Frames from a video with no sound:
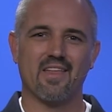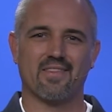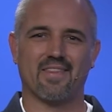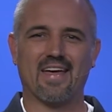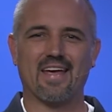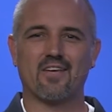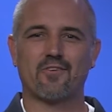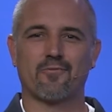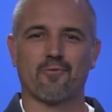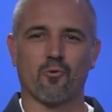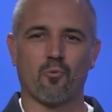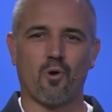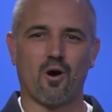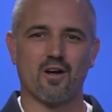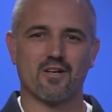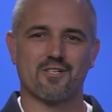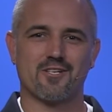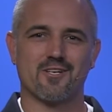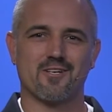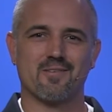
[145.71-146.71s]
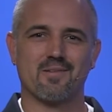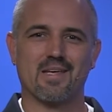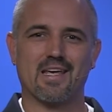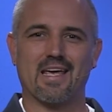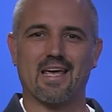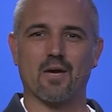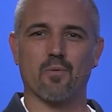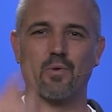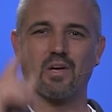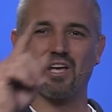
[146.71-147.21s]
Thanks for watching,
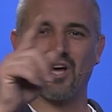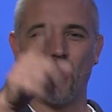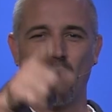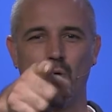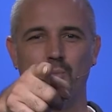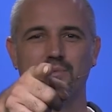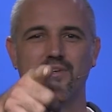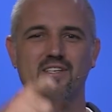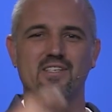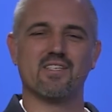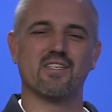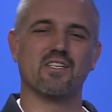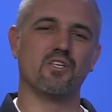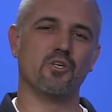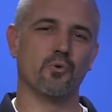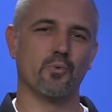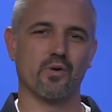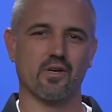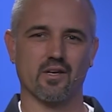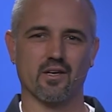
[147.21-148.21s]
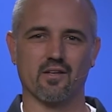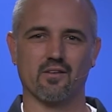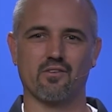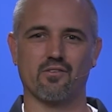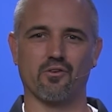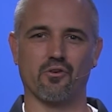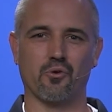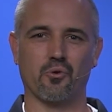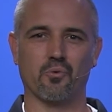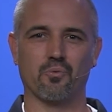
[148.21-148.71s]
and we hope to see you again
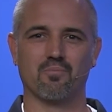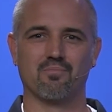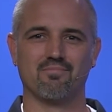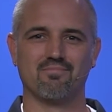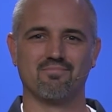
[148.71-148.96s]
soon.